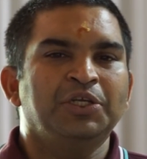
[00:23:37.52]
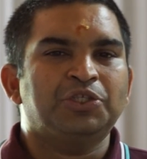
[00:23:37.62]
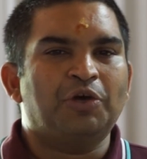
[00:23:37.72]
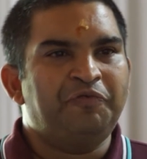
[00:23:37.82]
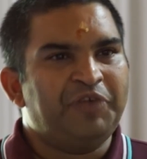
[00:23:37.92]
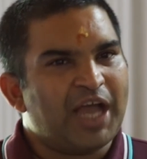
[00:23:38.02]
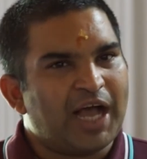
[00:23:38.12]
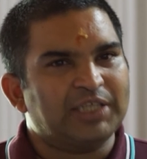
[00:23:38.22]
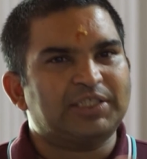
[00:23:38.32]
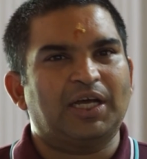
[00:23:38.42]
So
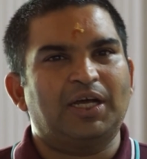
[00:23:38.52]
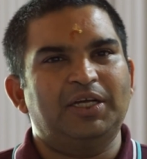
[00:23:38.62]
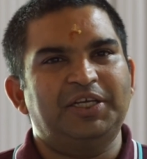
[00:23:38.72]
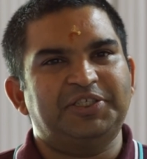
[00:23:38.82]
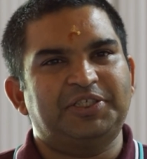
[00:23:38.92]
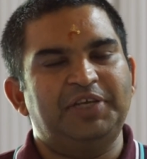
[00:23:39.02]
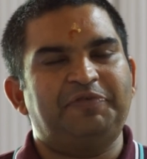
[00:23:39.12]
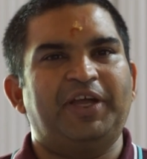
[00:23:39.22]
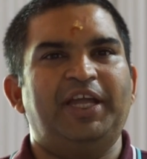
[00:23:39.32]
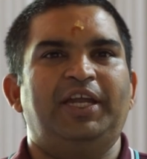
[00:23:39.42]
Vyasa is
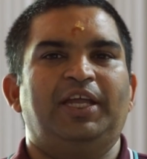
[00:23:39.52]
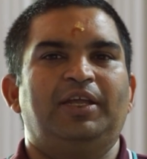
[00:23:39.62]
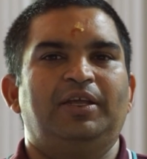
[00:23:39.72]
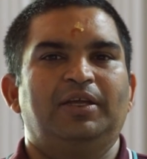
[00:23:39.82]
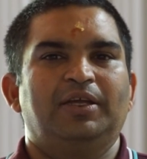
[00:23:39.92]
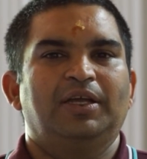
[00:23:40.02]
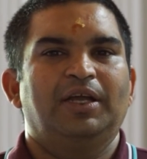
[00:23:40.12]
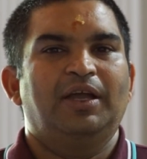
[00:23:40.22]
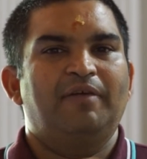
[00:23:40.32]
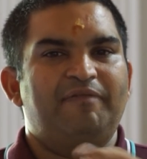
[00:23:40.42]
defining
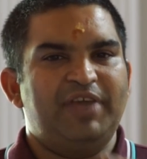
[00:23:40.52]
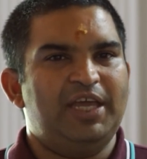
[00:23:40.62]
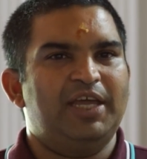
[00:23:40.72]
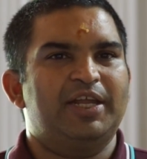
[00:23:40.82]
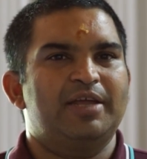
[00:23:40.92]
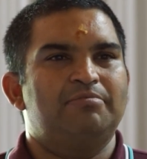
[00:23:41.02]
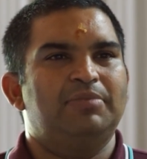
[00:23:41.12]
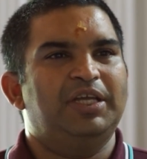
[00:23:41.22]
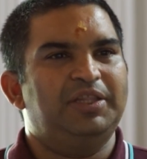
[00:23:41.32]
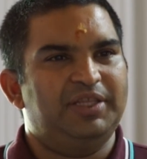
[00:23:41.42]

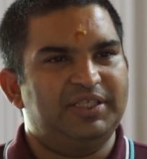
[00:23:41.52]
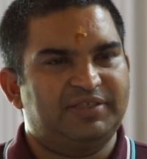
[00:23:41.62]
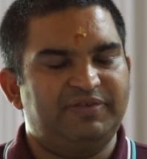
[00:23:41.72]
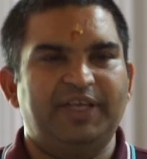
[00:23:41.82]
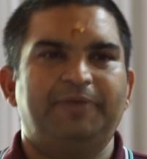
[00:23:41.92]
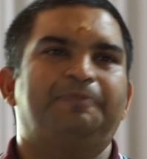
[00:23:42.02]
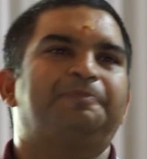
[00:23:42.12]
viryam in this way.